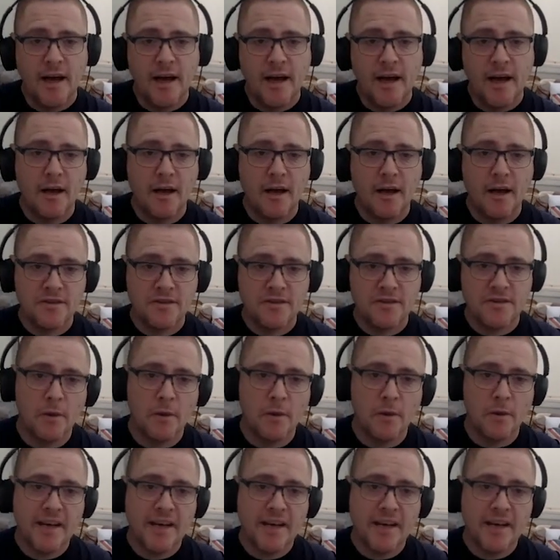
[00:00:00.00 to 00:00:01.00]
So for my
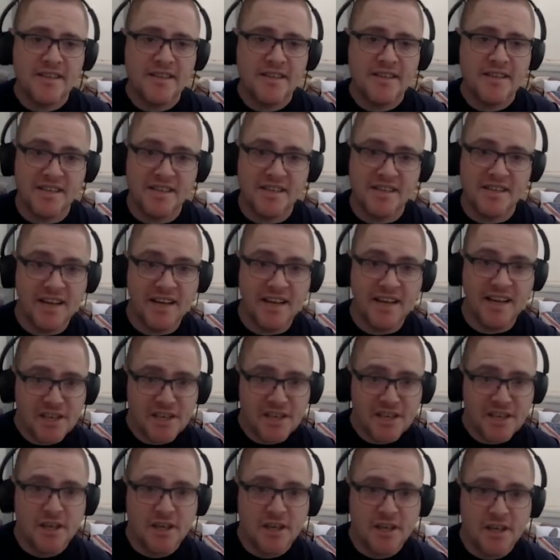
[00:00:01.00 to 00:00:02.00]
case, it's English,
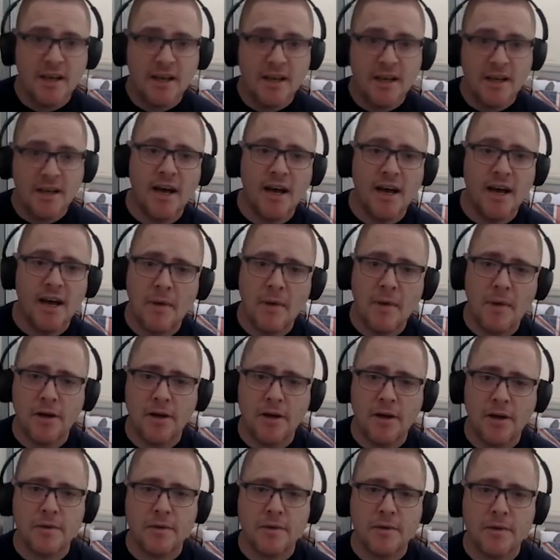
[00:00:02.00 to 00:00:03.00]
and I'm
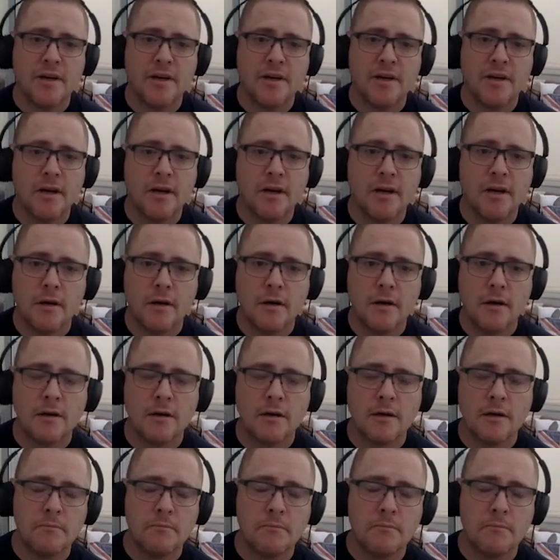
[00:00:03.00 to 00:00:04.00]
going to
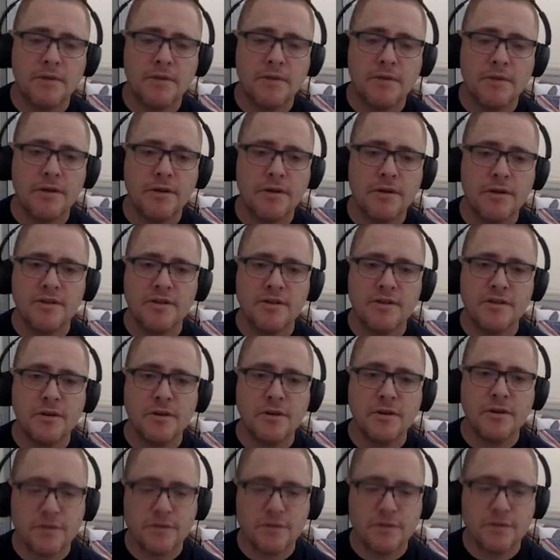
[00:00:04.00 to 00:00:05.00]
use Google
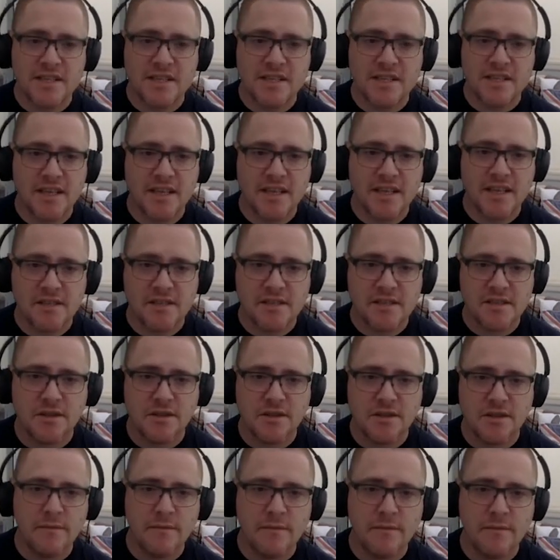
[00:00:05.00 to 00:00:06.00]
Translate to
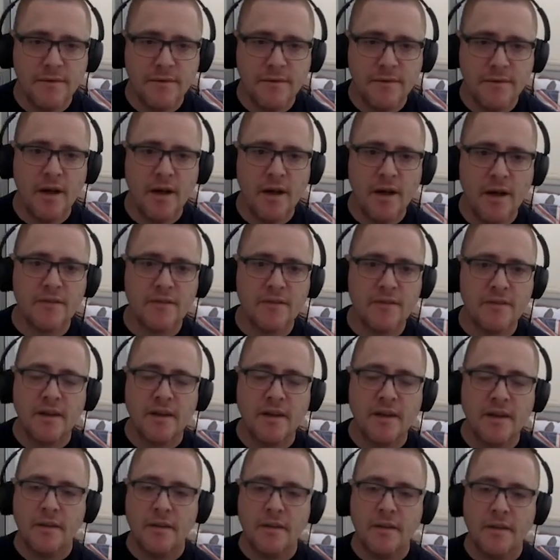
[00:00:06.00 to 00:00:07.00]
convert
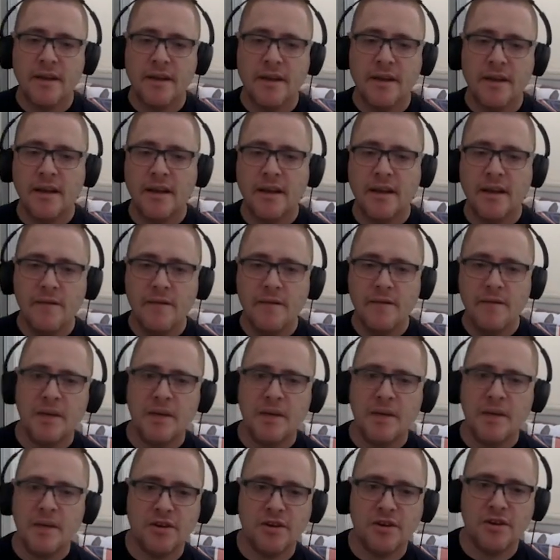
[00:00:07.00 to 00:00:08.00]
the
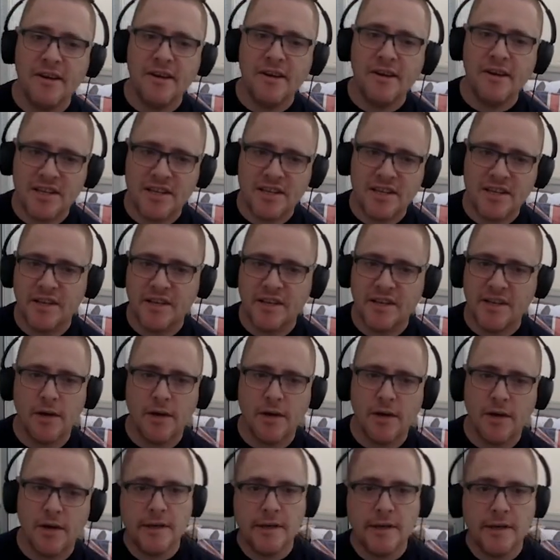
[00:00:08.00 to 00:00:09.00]
information I give in this video
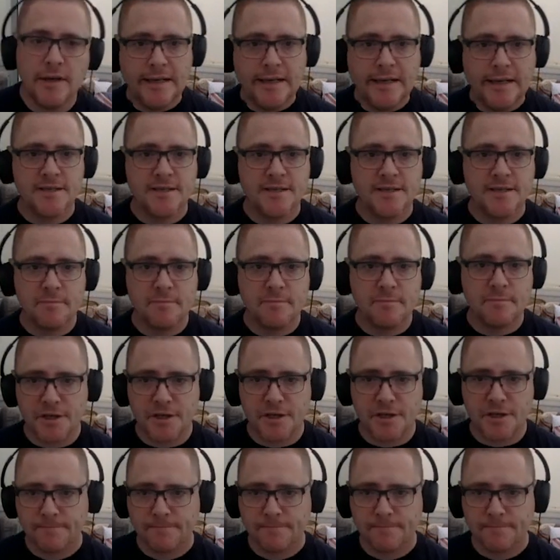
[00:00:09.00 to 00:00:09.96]
into Spanish.